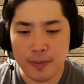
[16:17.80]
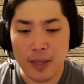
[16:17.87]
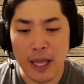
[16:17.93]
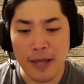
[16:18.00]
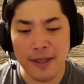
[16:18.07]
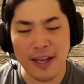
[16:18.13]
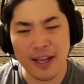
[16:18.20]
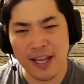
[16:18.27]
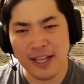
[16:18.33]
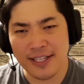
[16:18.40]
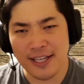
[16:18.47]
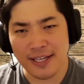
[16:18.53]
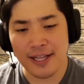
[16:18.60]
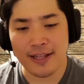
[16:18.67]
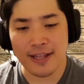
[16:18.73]
they, it
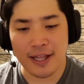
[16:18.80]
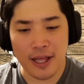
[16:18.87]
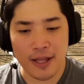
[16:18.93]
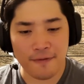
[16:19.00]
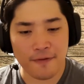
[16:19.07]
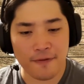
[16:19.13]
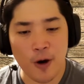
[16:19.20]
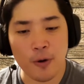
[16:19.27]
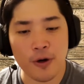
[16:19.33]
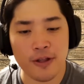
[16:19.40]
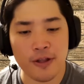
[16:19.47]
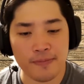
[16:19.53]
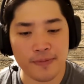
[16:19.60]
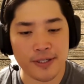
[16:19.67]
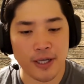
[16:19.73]
says that, that they devoted
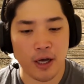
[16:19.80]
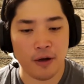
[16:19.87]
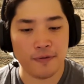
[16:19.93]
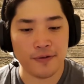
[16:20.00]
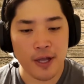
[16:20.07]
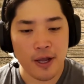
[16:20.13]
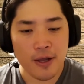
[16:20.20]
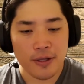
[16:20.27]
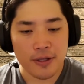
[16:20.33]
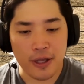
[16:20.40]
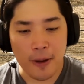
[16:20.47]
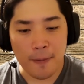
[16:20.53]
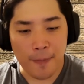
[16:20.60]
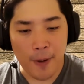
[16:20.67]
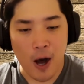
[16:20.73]
themselves to
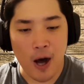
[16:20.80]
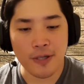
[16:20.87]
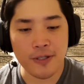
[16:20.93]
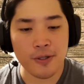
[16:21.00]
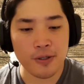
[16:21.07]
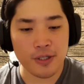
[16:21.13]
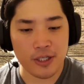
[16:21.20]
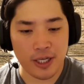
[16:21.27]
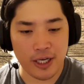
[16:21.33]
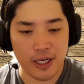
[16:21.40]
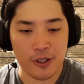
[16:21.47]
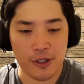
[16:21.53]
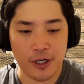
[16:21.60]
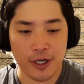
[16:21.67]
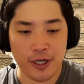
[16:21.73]
the apostles'
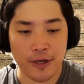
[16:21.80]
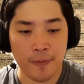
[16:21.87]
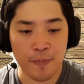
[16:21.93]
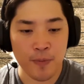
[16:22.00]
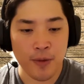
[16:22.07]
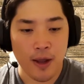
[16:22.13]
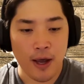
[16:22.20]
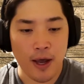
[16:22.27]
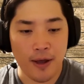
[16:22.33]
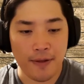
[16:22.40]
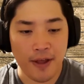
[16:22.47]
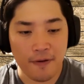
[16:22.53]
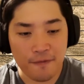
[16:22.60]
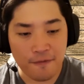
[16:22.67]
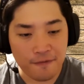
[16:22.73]
teaching. Uh,
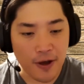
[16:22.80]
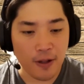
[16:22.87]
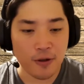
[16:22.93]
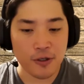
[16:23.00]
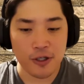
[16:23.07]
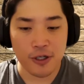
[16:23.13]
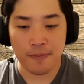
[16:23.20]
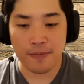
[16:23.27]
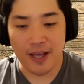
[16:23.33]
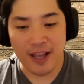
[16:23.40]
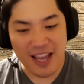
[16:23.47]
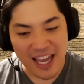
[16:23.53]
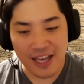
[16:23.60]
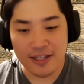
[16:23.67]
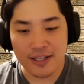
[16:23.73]
they fellowshiped, they
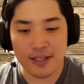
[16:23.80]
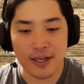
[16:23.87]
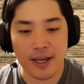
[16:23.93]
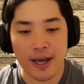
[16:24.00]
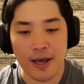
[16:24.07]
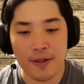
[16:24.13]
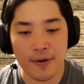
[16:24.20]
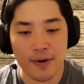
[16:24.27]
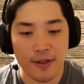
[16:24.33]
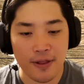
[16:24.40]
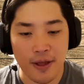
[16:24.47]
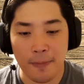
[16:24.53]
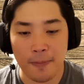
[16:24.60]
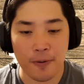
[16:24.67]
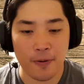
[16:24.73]
ate together, and
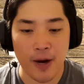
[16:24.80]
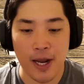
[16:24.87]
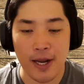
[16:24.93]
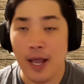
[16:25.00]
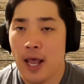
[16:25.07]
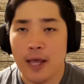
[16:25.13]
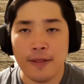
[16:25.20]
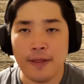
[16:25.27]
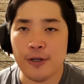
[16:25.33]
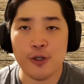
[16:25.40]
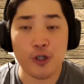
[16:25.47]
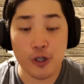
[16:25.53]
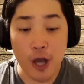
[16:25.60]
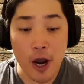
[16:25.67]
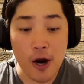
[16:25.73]
they prayed. They
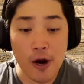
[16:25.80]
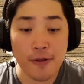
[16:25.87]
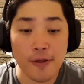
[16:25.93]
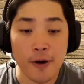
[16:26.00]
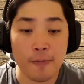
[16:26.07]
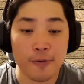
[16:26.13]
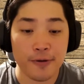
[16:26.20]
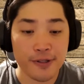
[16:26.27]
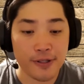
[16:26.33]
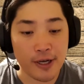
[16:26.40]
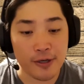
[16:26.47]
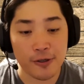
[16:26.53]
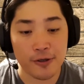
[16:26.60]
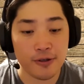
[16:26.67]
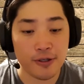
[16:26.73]
shared their
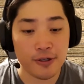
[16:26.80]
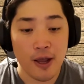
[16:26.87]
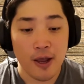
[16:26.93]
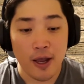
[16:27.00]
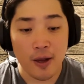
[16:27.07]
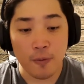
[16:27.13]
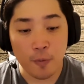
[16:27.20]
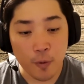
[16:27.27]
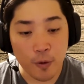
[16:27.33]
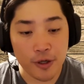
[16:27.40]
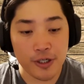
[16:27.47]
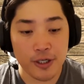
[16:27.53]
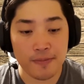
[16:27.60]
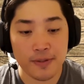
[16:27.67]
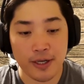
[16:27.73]
possessions and
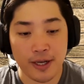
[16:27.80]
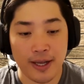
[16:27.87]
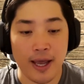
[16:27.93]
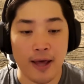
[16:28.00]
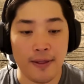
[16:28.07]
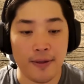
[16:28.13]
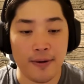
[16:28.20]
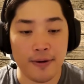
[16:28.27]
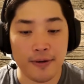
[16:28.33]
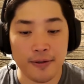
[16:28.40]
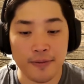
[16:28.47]
worshiped together.